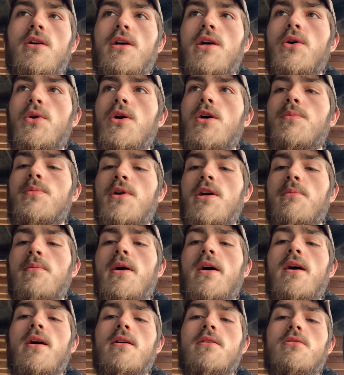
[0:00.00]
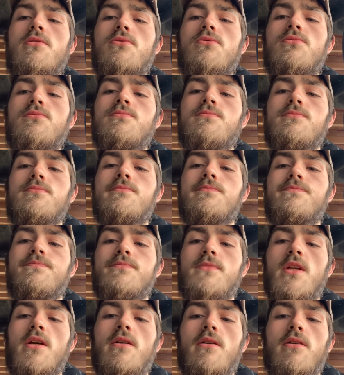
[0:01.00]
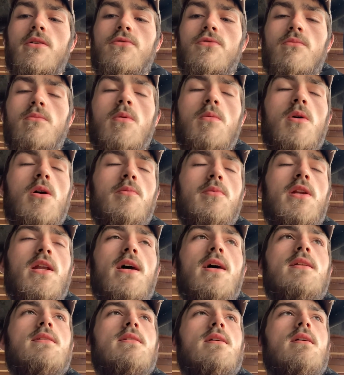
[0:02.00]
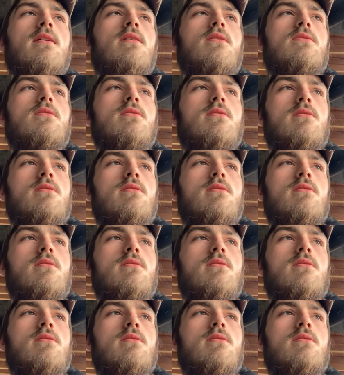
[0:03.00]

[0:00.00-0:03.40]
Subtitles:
go up and get my axle from my mom and dad's house.